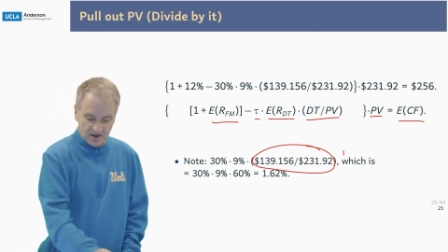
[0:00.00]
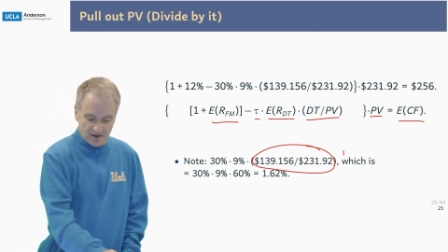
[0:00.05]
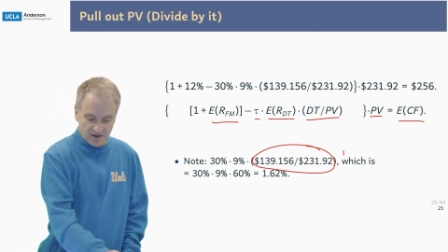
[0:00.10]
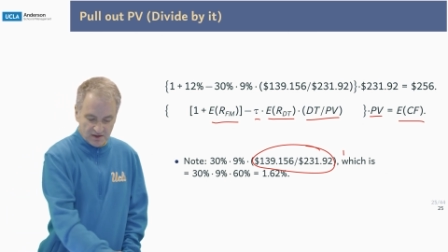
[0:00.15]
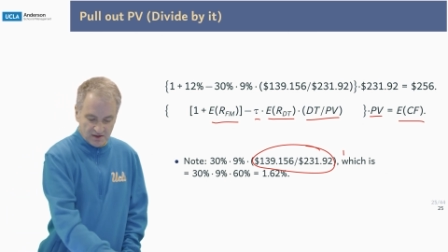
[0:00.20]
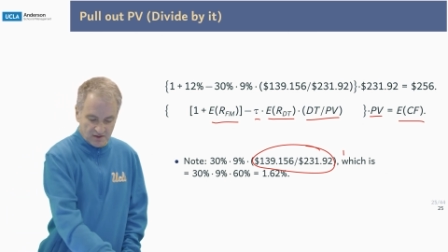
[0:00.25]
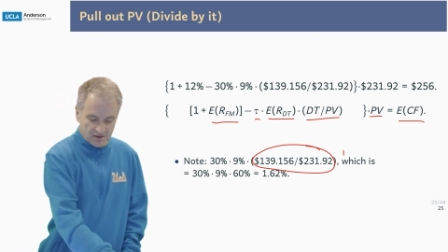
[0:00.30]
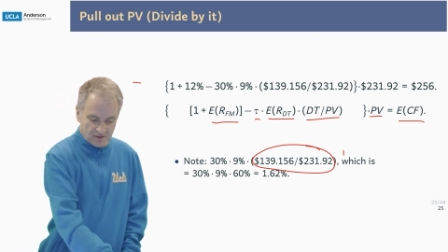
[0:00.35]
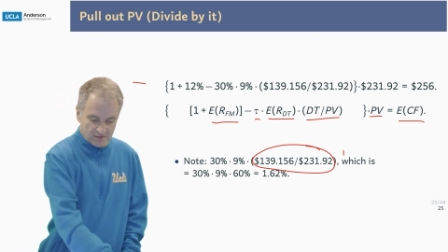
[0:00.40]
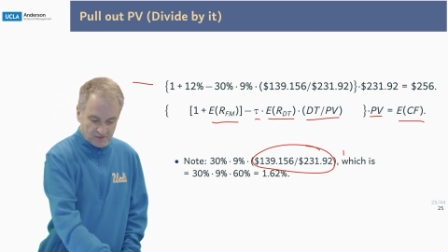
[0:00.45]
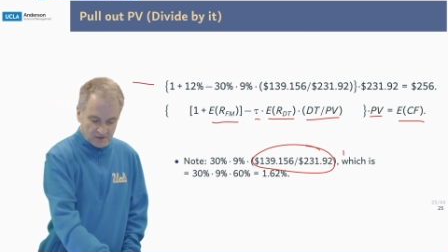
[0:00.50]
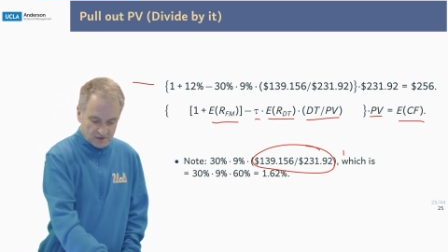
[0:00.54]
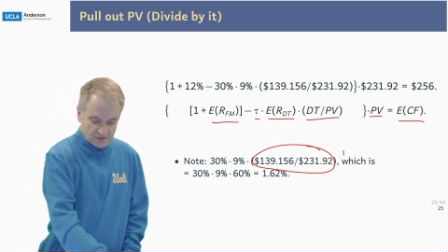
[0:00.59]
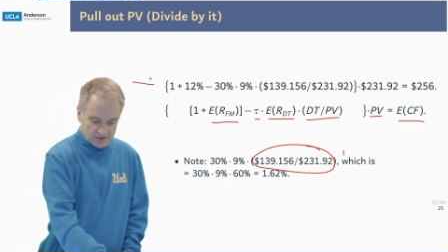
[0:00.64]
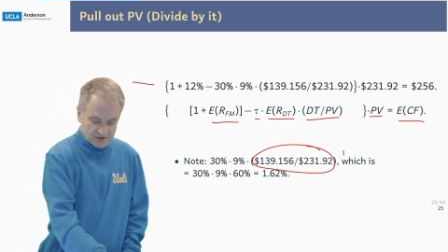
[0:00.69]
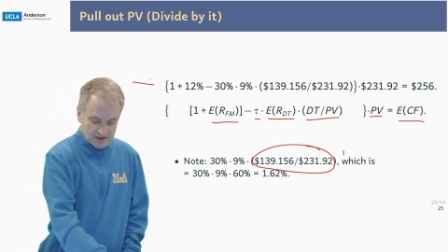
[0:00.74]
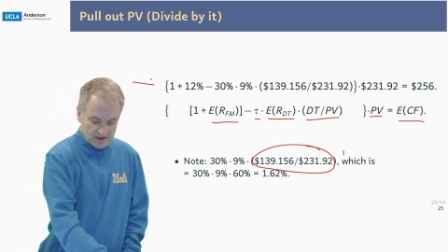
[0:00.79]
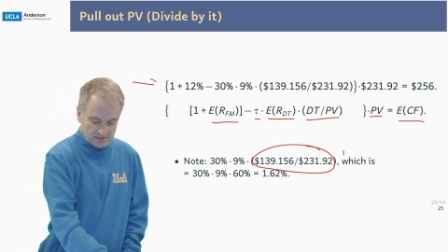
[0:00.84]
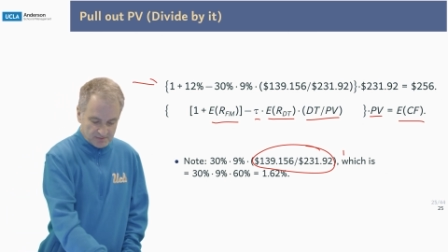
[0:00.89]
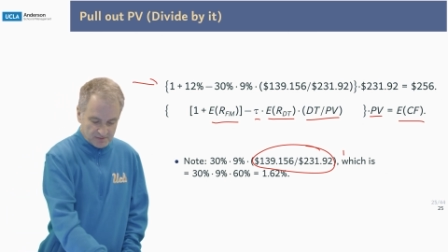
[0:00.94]
All of
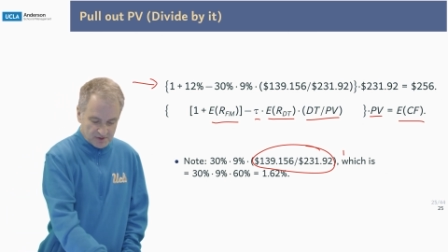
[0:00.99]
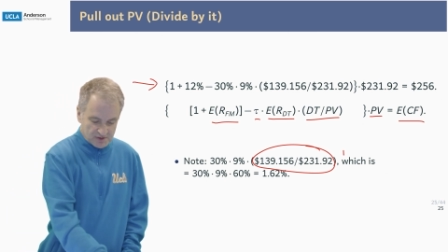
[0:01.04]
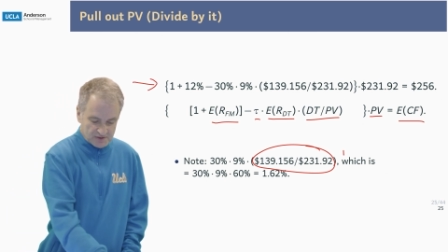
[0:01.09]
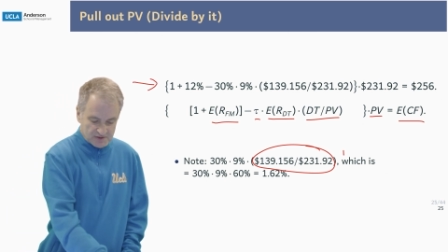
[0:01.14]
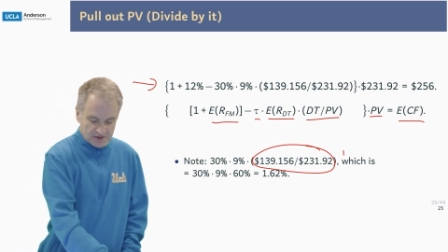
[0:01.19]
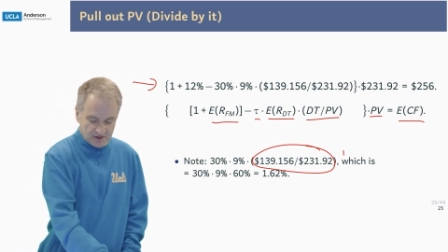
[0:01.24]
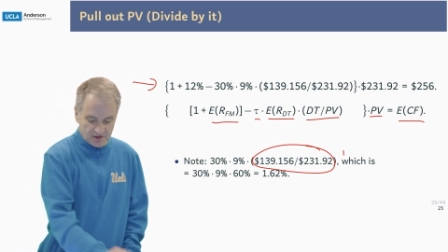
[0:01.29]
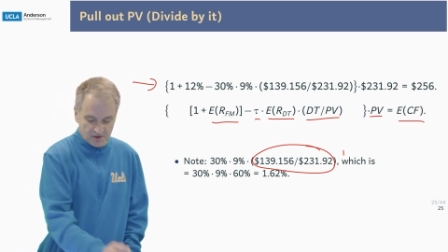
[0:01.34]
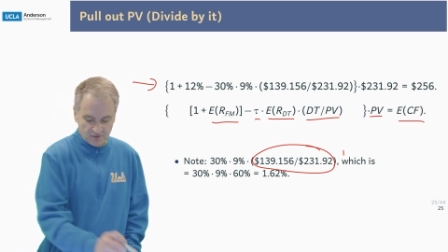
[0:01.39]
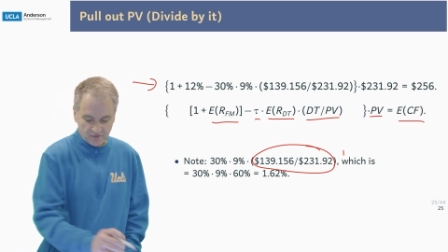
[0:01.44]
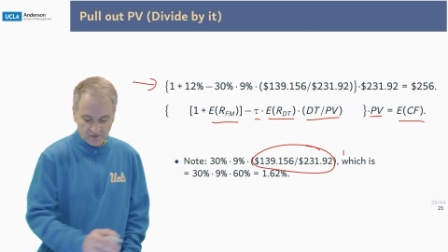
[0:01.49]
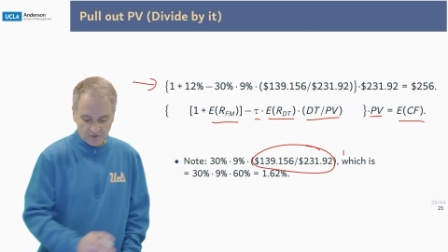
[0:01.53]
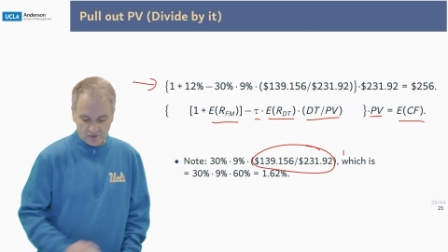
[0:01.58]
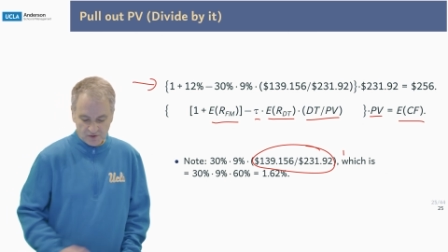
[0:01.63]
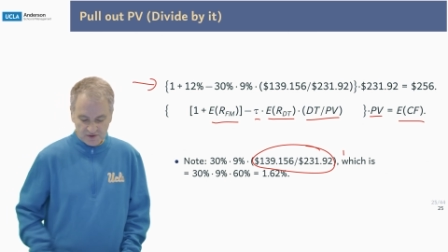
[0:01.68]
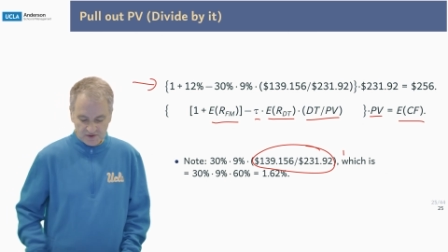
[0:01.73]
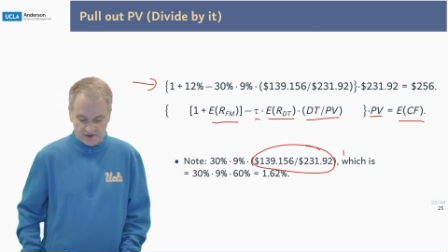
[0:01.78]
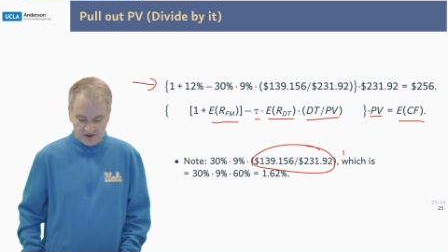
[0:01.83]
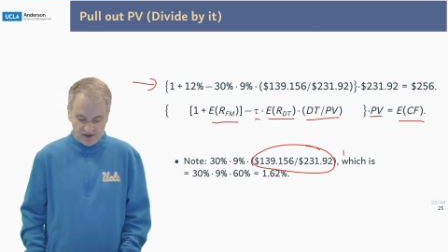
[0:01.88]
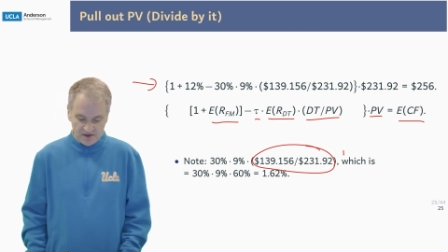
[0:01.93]
those numbers are, of
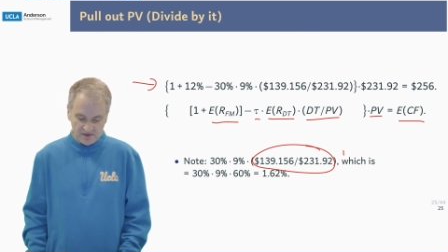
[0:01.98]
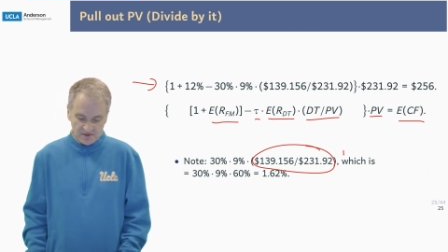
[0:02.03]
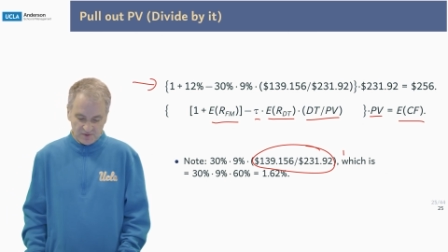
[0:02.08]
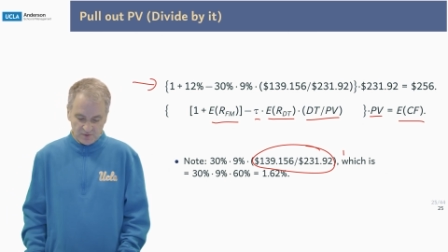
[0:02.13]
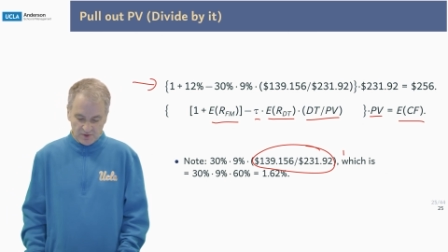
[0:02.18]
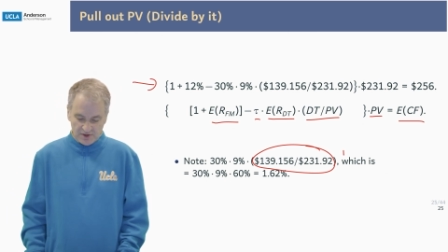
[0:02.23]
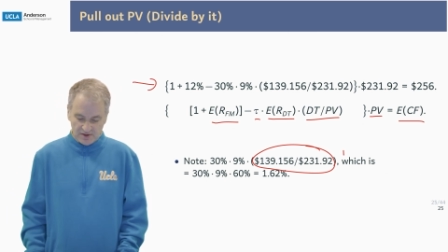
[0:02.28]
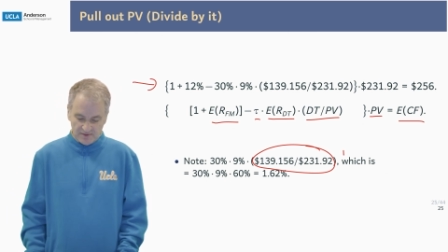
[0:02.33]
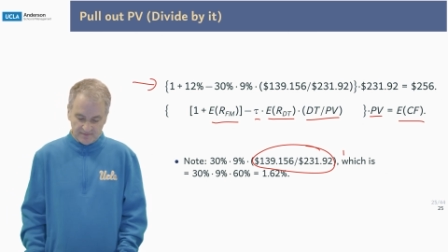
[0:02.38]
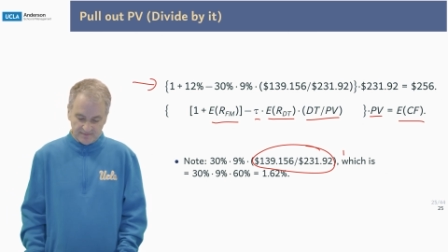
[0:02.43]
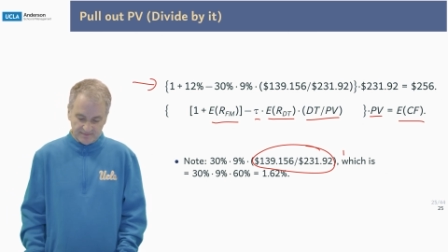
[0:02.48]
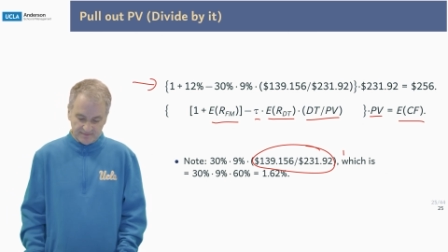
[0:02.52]
course, here as well.